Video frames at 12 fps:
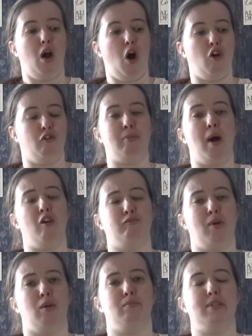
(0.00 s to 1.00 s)
of
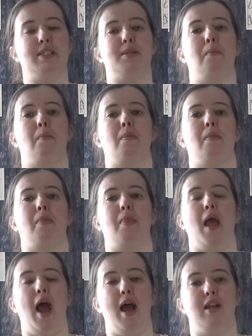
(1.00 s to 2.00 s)
bath bombs
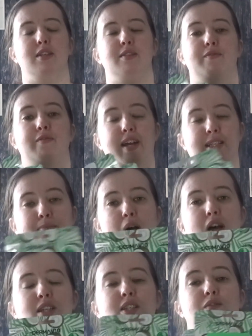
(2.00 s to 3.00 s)
and face
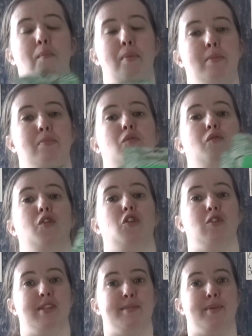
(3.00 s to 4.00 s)
masks for people for
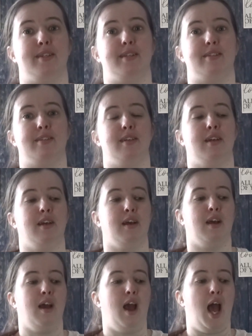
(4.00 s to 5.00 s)
Christmas.
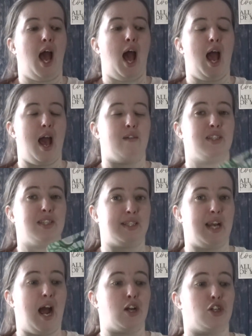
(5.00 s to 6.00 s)
I have a
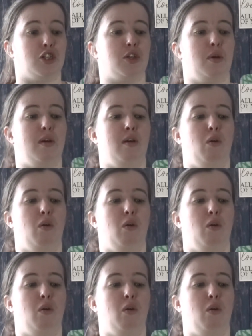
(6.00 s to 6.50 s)
stash, so,